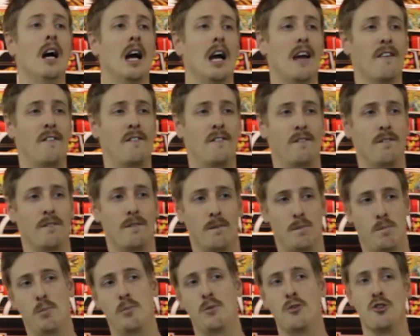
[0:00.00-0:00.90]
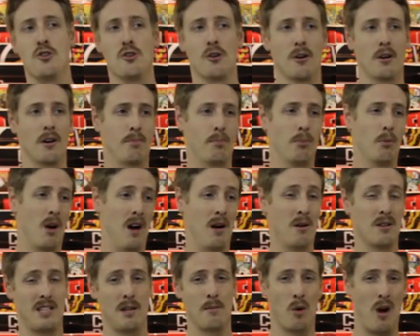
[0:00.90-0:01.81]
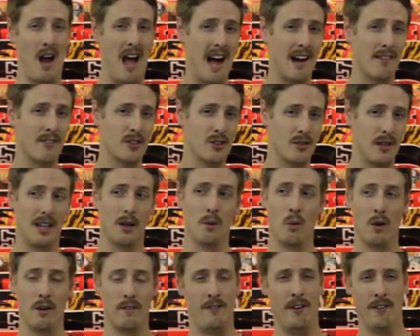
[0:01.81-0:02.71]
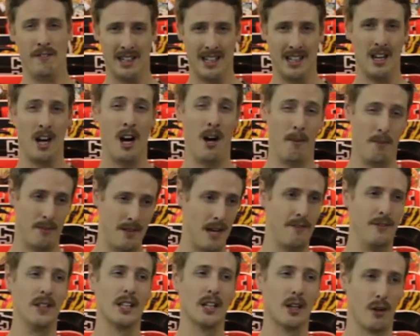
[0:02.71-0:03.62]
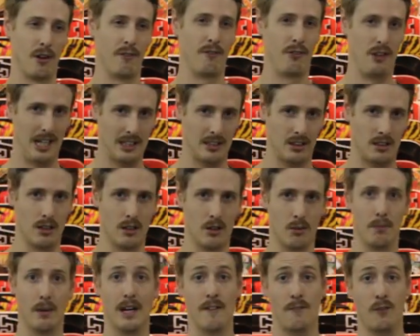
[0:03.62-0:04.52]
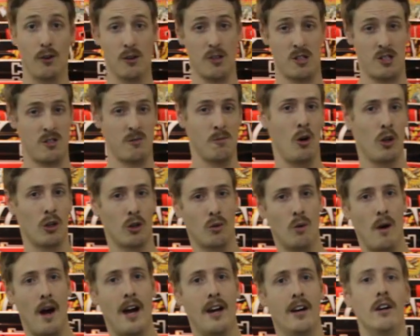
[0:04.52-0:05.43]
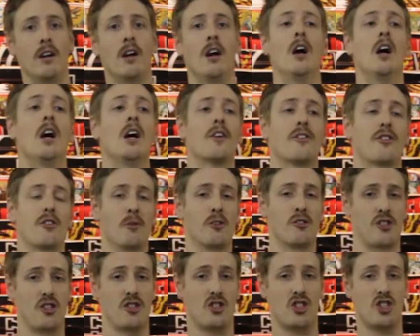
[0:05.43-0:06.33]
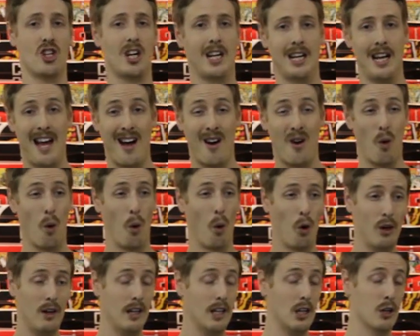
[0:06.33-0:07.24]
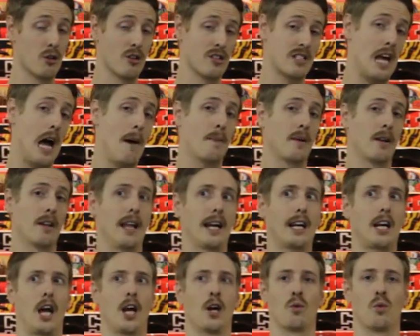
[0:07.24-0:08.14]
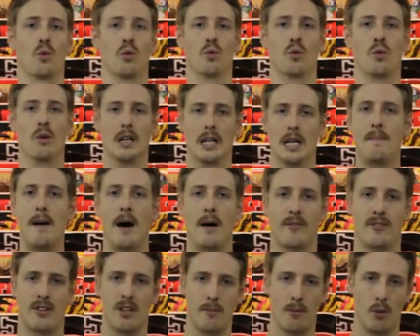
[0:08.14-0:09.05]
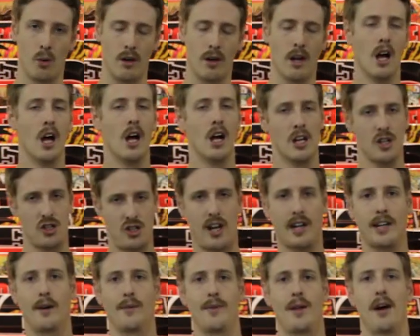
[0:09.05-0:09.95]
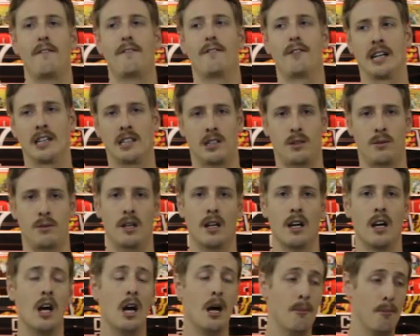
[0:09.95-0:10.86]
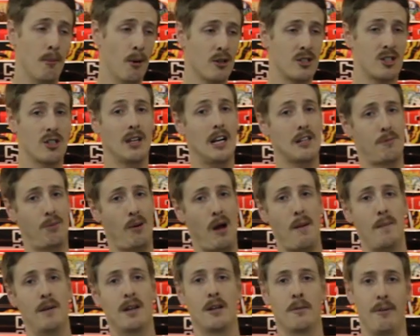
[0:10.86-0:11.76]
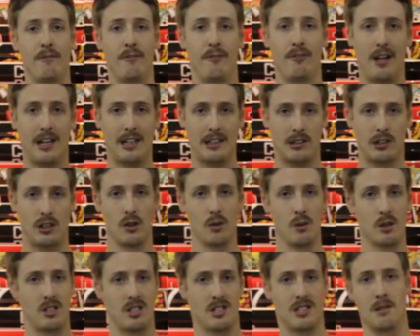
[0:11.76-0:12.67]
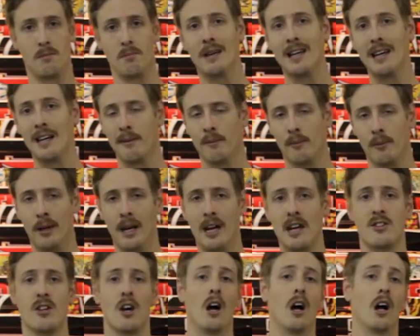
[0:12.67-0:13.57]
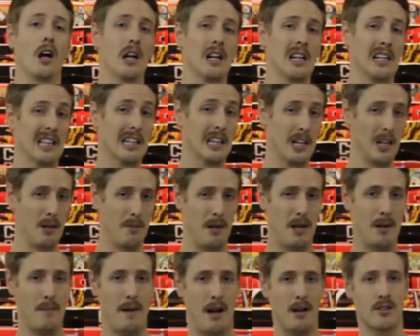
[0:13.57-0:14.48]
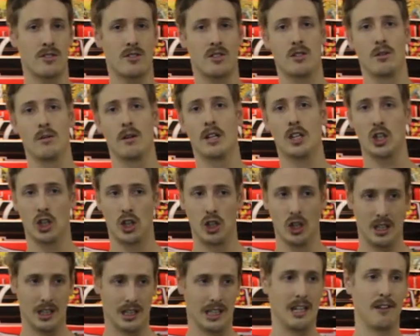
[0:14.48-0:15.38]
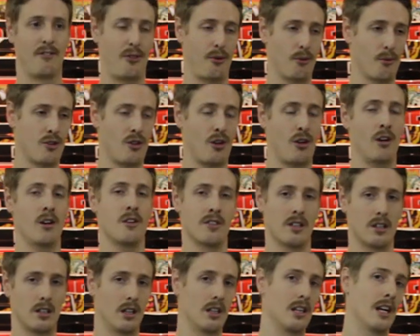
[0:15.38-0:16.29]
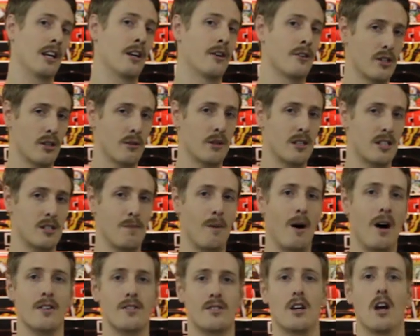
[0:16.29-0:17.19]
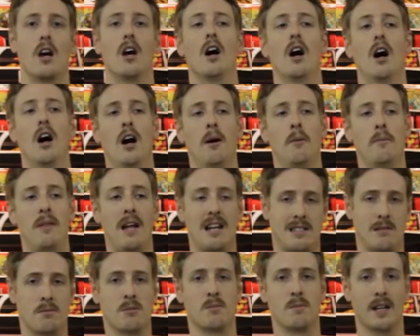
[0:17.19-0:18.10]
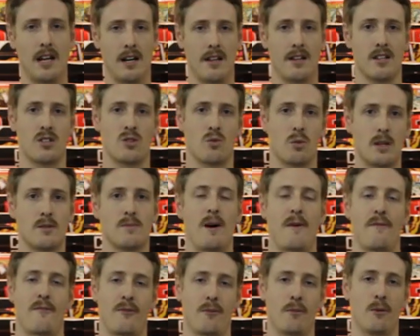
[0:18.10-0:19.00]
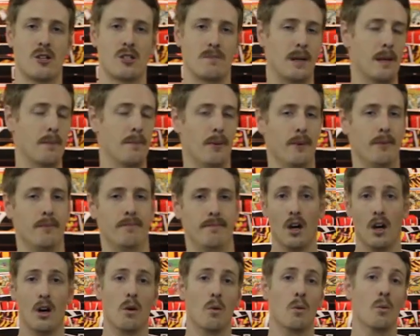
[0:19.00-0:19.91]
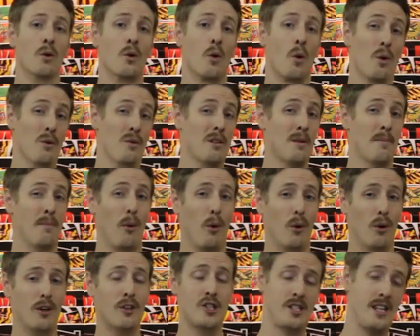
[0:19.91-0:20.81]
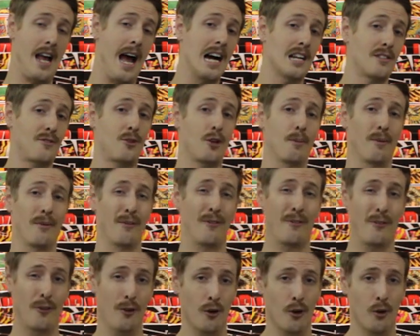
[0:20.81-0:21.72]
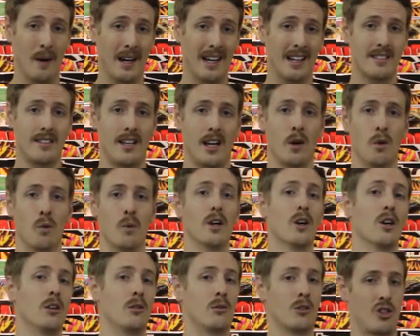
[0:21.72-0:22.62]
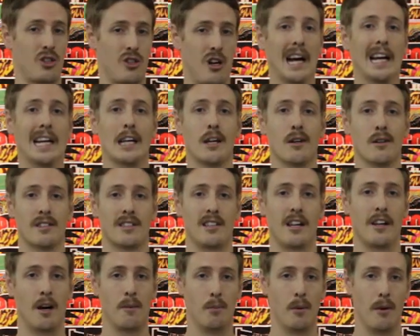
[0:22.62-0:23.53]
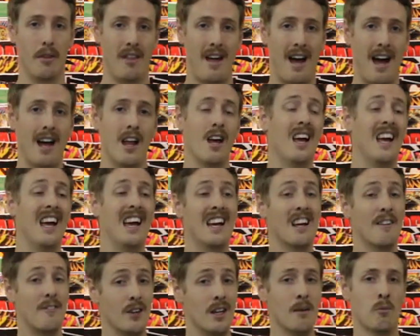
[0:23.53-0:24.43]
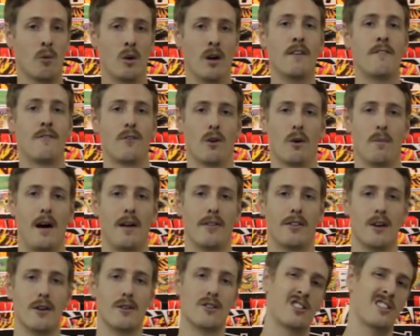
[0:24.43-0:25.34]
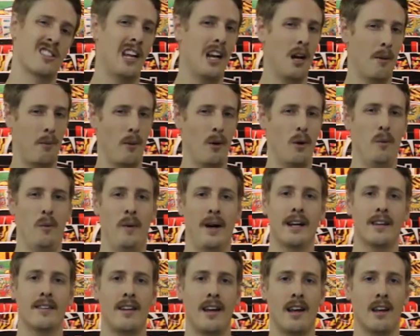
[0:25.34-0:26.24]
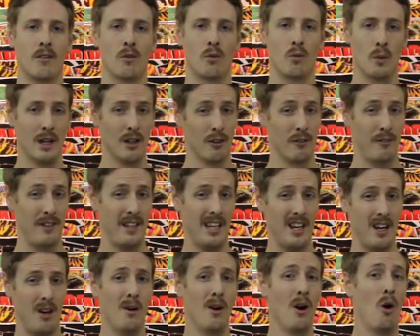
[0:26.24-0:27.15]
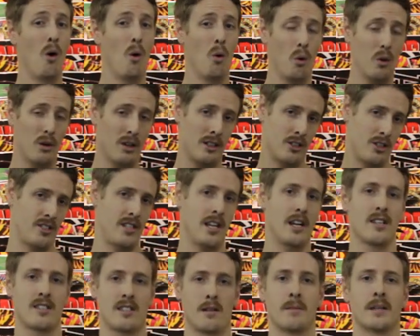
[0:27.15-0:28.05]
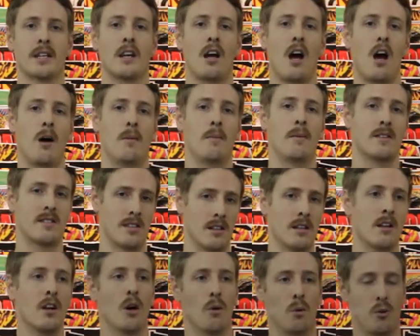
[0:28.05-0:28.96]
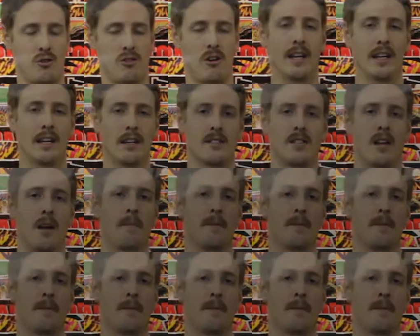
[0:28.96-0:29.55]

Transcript: if you're, I would say more average weight, like 150 and up, definitely go to Flex 2. But if you're a smaller rider, somebody who's just checking out, or you just happen to like a really bouncy board, check out that Flex 3. Most of you guys probably end up in Flex 2, which is the medium range. A little bit of bounce to it, good give through turns, and good energy response. That seems to be kind of the sweet spot for most people. When ordering the board, just ask for your preferred orangutan wheel and we'll try to get you set up with that. And if you need more info about those, just hit up our orangutan wheel video, or just hit us up in the comments and we'll try to get you set up